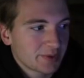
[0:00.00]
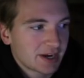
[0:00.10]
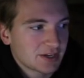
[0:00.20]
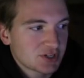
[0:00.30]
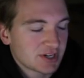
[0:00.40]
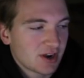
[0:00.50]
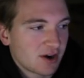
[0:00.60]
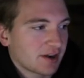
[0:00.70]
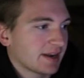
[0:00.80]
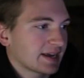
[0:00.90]
McCutchen
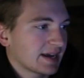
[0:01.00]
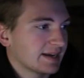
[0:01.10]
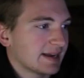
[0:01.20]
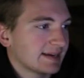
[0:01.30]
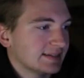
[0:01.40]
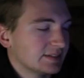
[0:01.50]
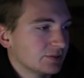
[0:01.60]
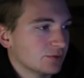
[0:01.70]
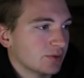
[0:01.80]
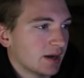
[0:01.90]
card and I got a
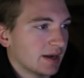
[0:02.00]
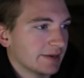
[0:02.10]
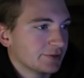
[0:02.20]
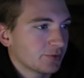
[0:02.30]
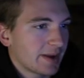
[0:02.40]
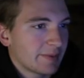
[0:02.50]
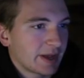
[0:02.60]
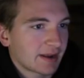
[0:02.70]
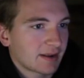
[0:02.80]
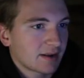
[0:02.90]
92 uh,